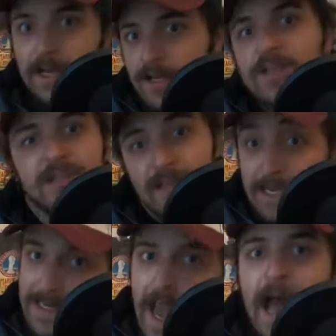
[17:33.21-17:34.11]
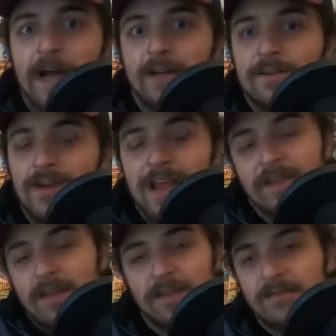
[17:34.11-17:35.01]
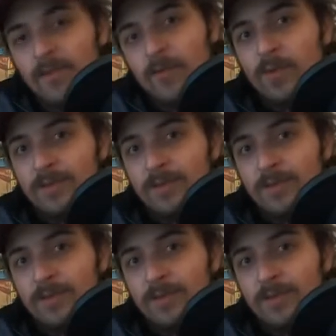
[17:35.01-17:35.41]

Because even though they'll